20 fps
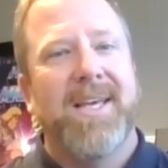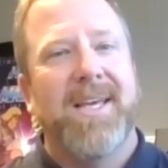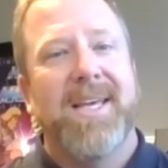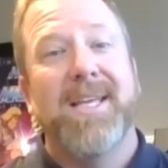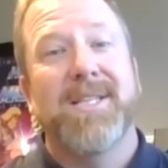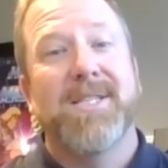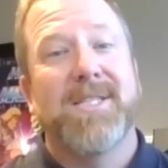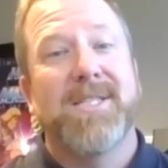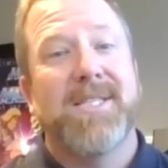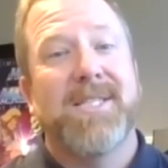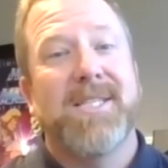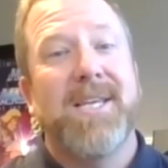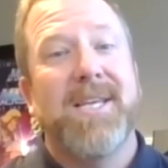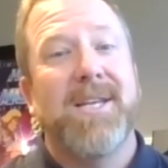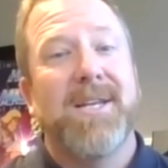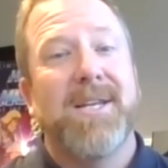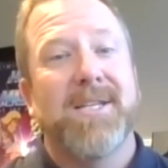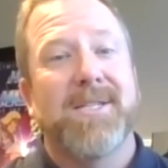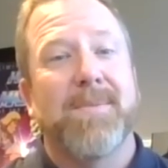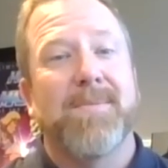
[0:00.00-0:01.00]
He had
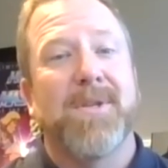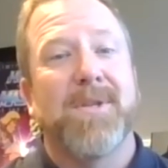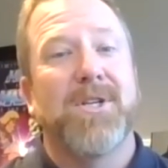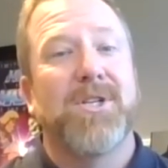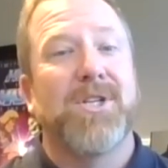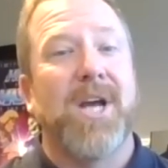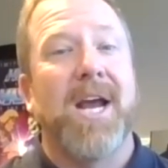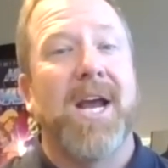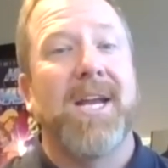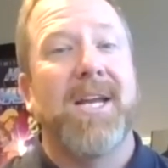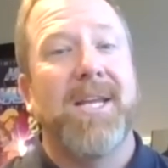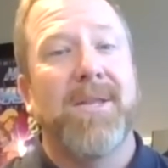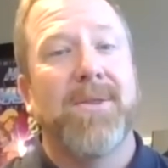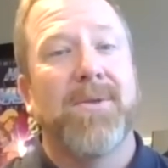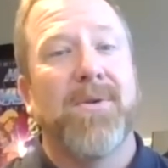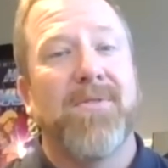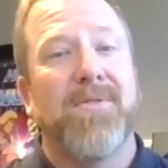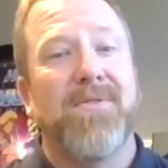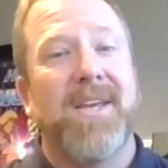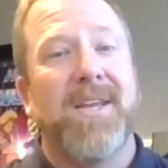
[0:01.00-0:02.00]
seen something shiny in
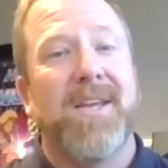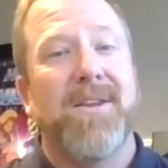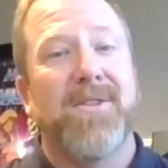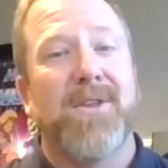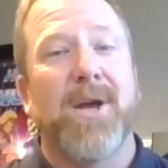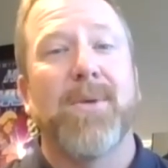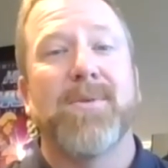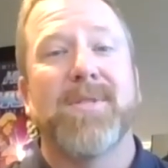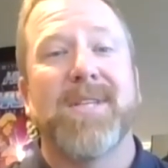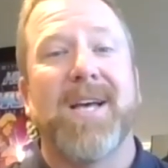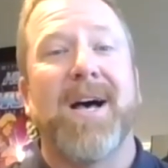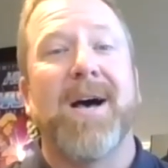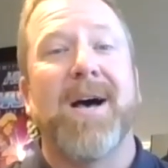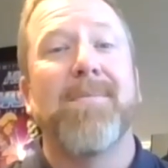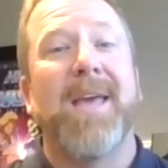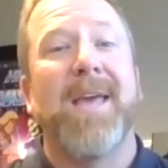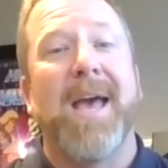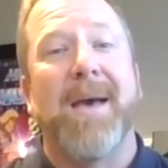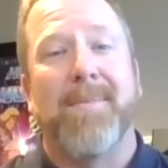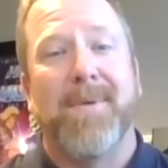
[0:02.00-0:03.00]
the ravine, thought it was a
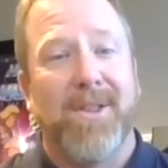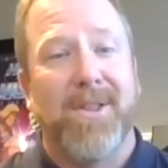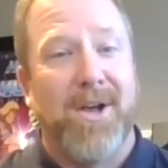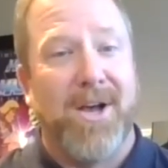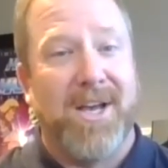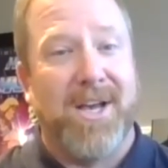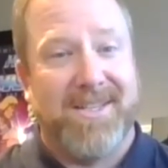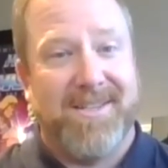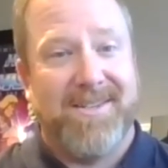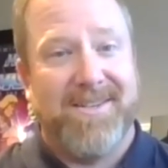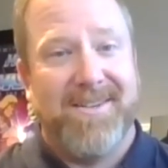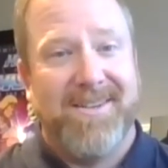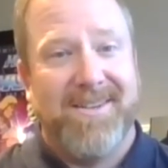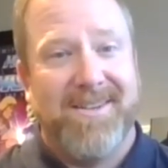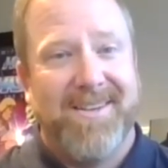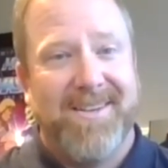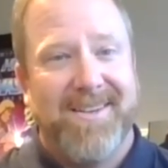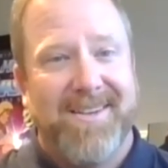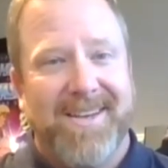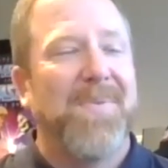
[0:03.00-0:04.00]
hubcap he lost,
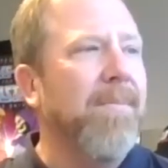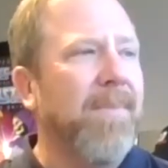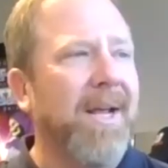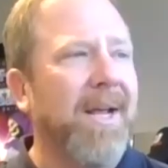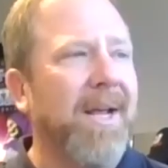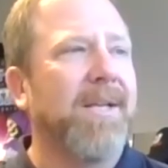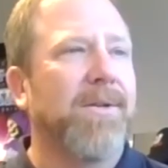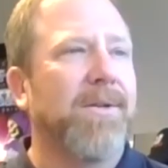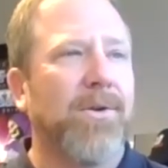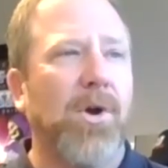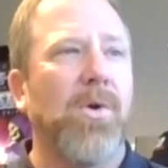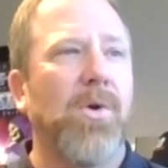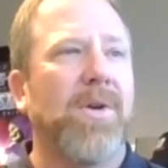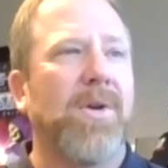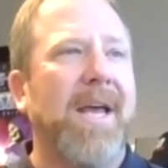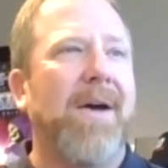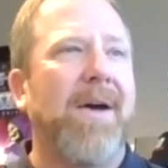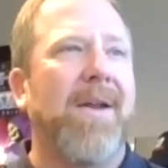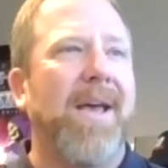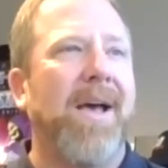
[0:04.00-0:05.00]
but I
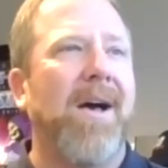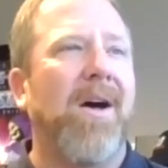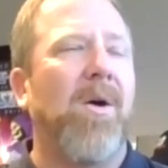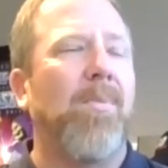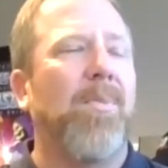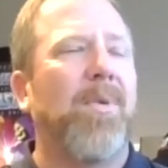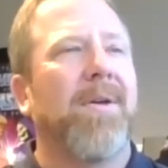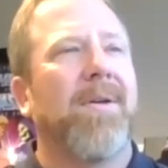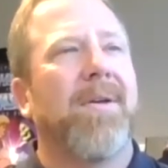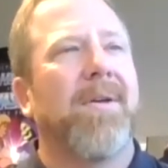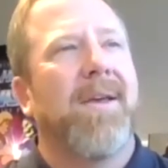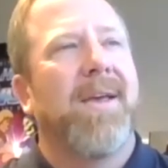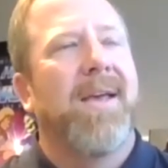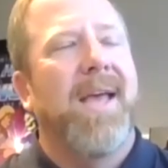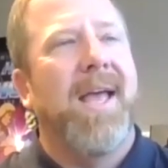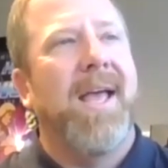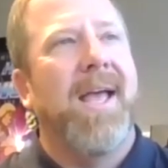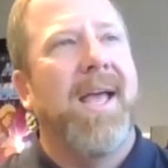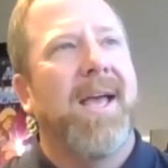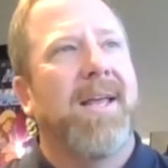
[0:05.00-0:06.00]
croaked out help.
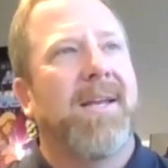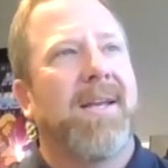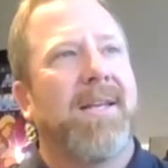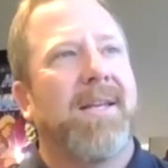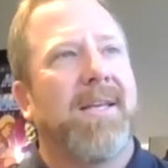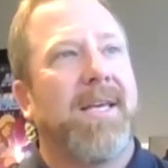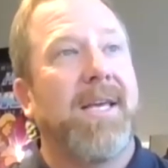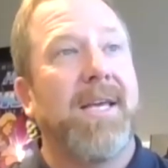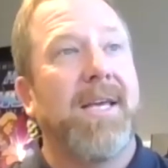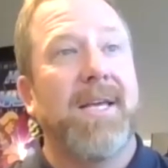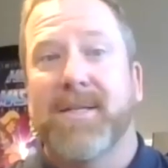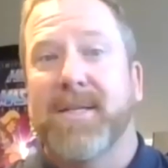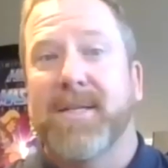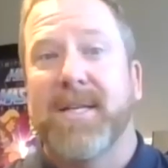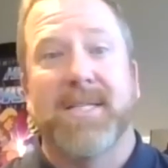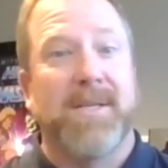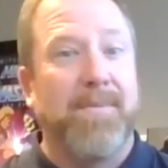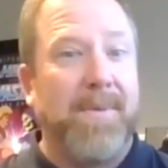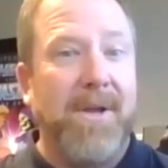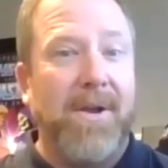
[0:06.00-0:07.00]
And he
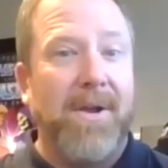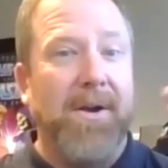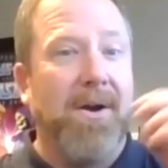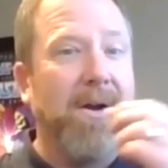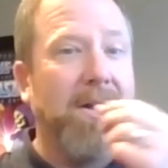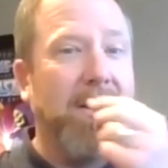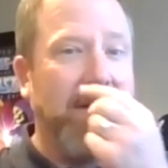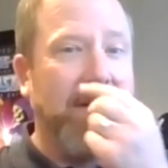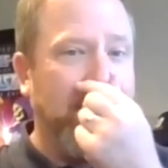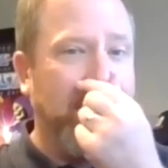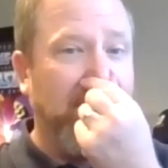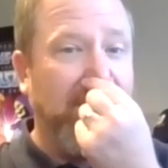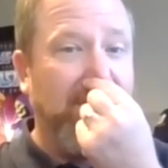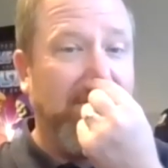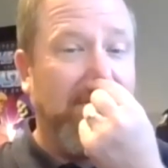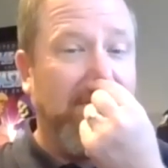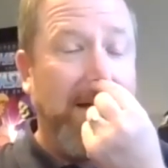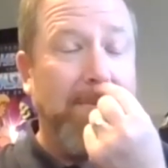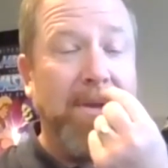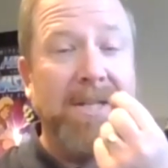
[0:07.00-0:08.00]
disappeared, and
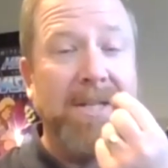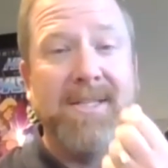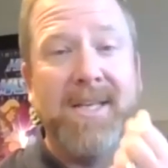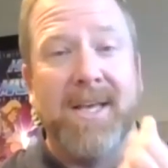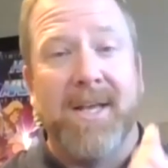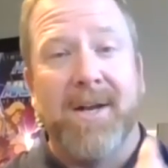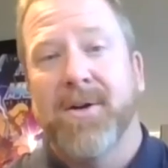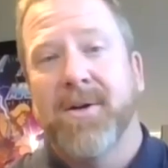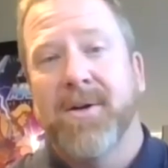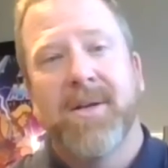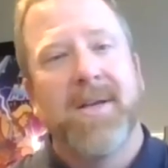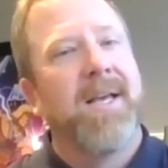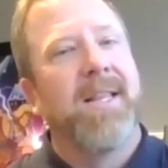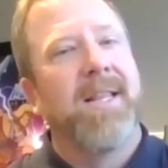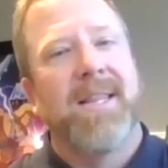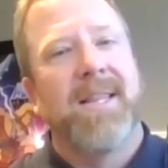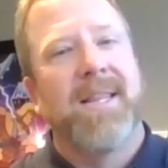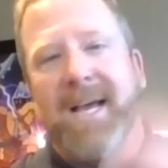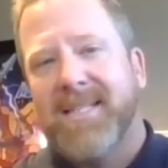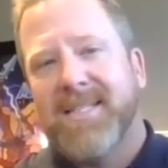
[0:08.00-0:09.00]
5 minutes later,
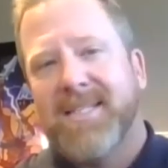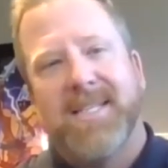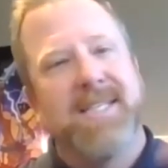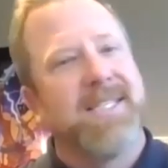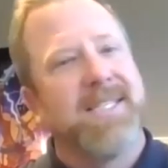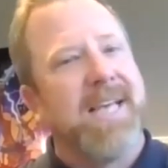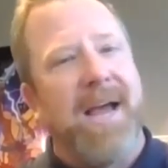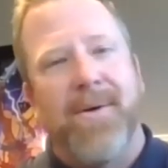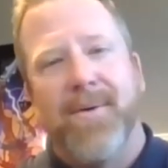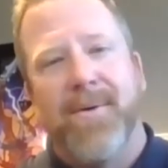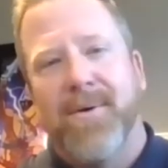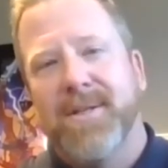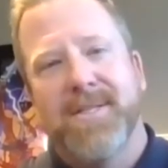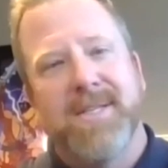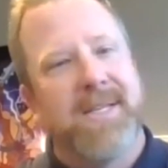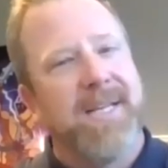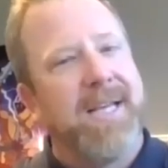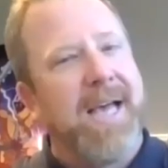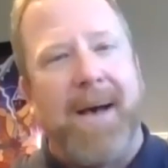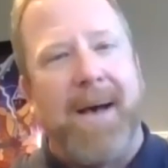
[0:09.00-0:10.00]
lights and
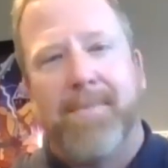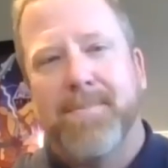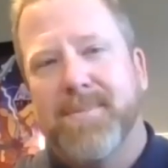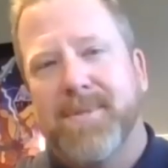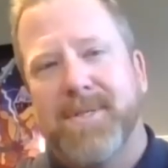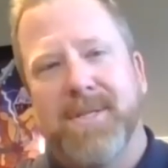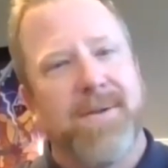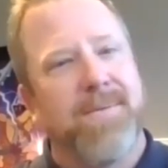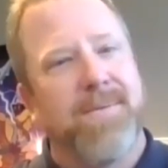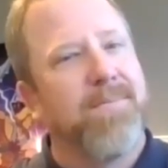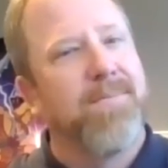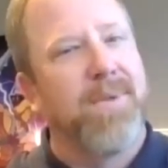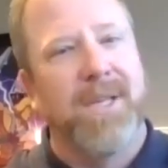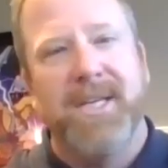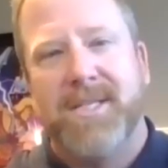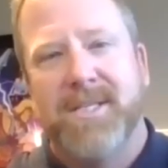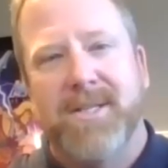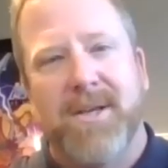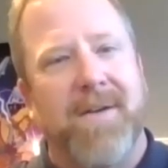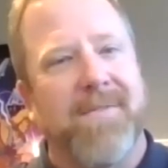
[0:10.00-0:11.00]
sirens and cops and
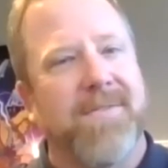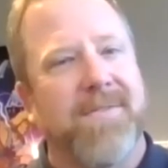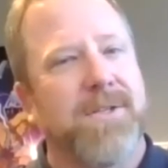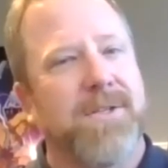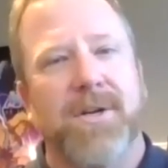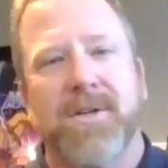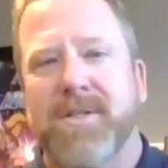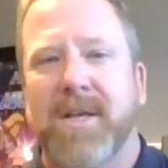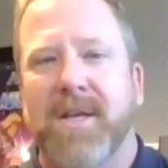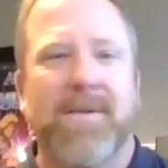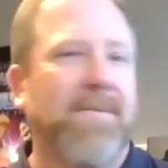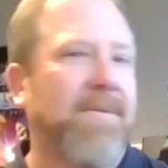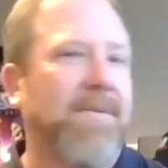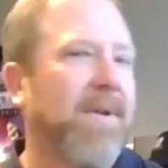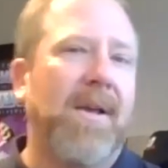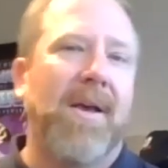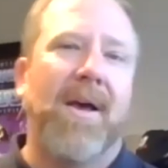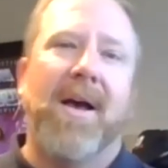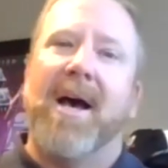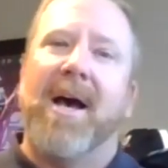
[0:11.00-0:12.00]
police officers and
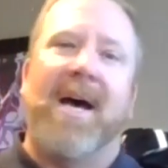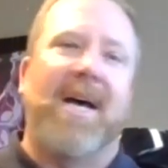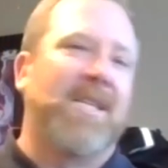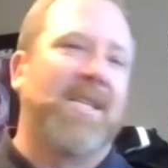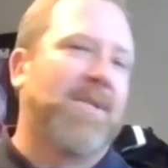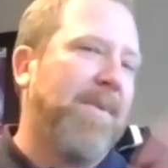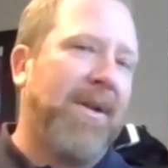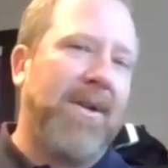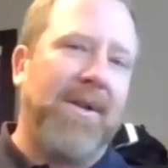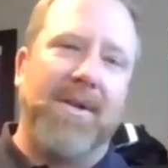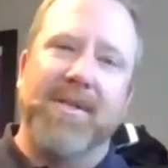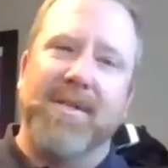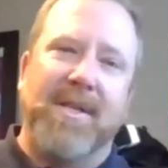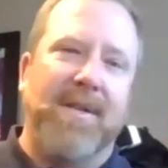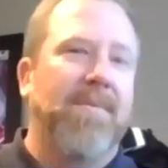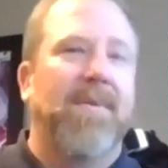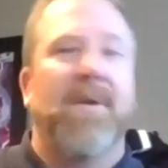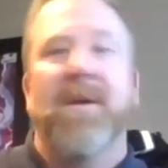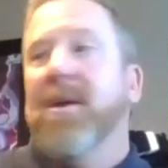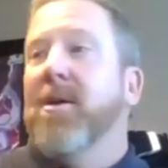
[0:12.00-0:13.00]
hospitals
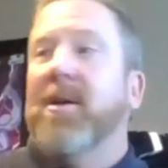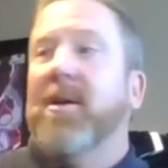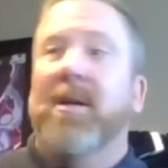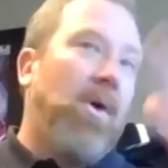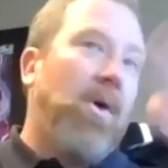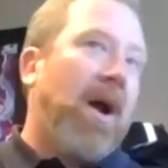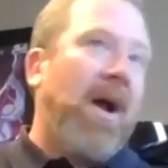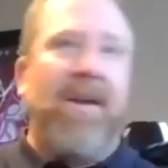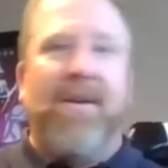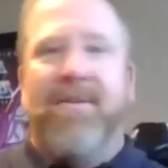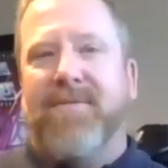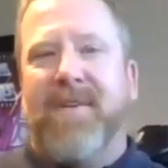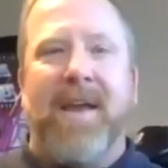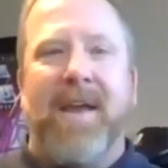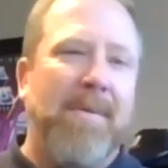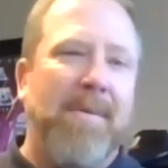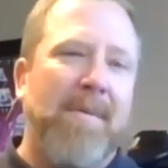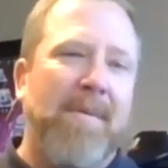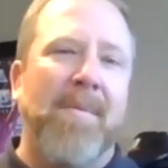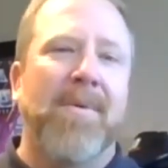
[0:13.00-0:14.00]
and crying
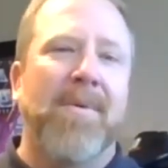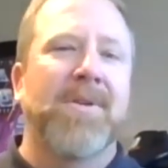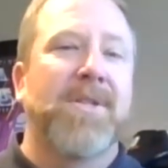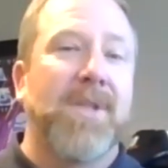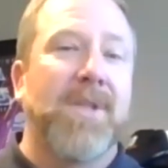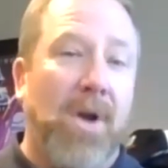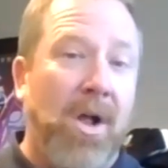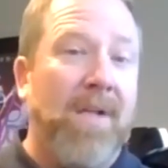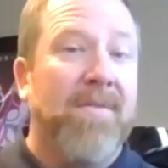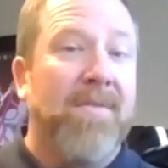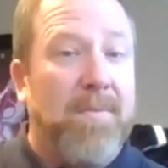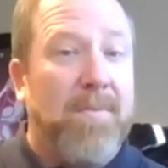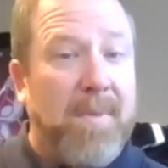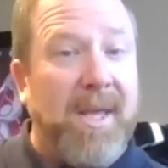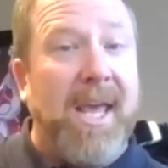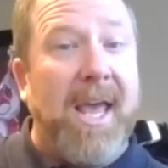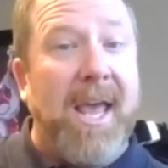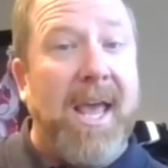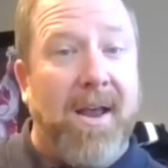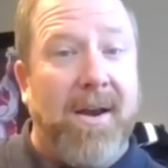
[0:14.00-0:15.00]
family members and all of it
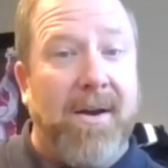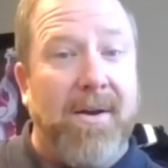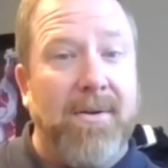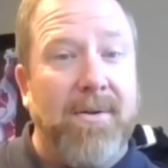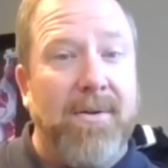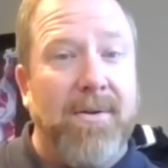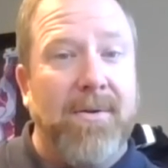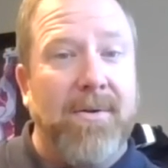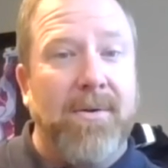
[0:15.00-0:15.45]
began.